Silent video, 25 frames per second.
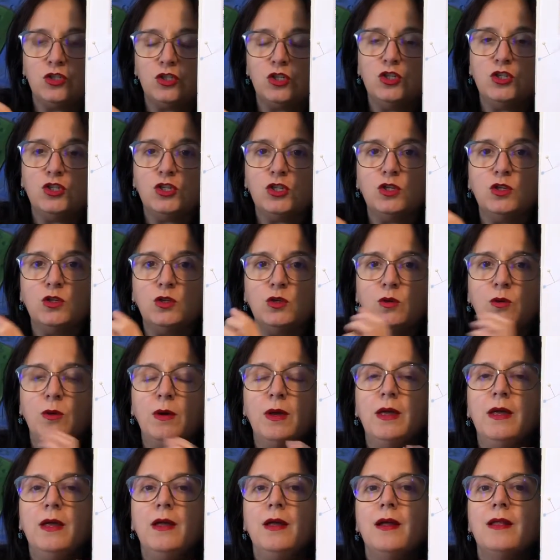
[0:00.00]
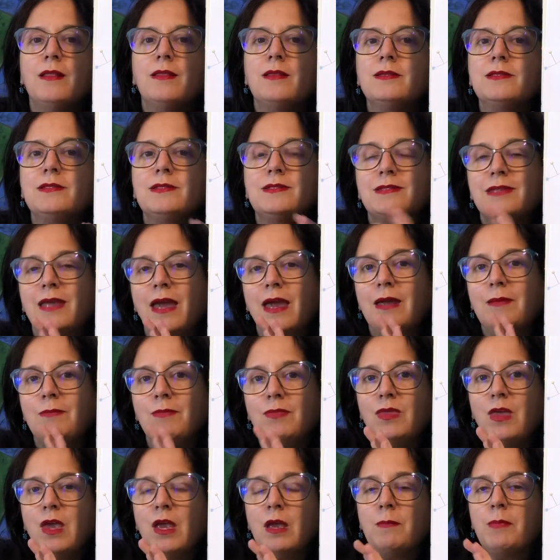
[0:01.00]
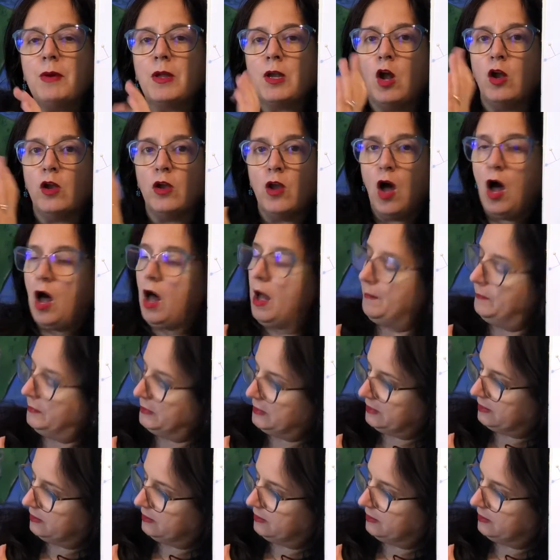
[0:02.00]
do the same thing but on opposite